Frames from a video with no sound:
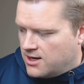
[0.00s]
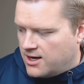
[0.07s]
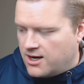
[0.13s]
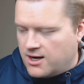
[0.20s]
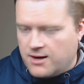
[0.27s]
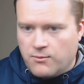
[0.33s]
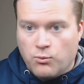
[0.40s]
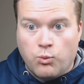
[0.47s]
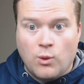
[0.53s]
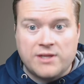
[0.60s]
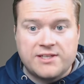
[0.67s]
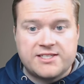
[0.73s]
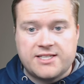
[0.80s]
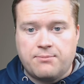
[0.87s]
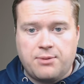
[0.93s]
Um, one
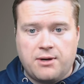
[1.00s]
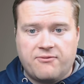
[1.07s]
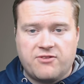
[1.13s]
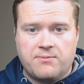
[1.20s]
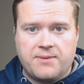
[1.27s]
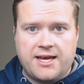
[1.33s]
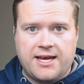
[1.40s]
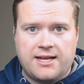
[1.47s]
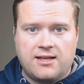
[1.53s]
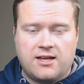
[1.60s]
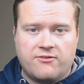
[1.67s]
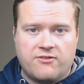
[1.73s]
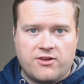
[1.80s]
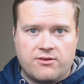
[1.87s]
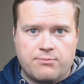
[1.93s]
step up from that, a lot
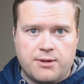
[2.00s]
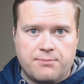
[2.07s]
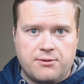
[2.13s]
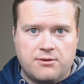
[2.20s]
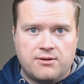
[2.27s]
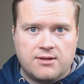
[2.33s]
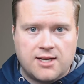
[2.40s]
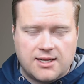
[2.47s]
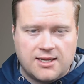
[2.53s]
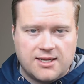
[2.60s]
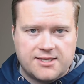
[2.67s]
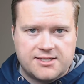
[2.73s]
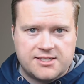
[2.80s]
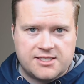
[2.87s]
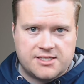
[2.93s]
of other people and a lot of
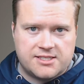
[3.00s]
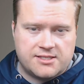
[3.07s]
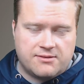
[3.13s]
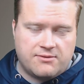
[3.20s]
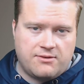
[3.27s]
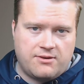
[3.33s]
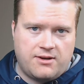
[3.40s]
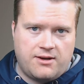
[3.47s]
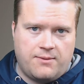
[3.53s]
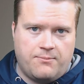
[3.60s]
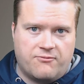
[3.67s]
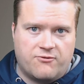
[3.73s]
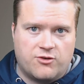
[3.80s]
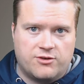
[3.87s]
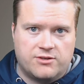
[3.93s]
lists um,
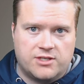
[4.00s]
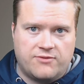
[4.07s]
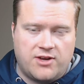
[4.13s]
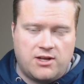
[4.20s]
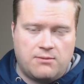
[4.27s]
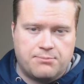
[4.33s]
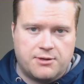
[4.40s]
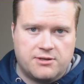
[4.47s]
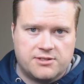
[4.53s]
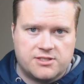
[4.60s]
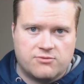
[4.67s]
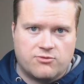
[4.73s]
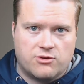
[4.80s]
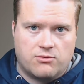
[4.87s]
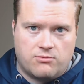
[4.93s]
for developers
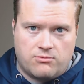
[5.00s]
re-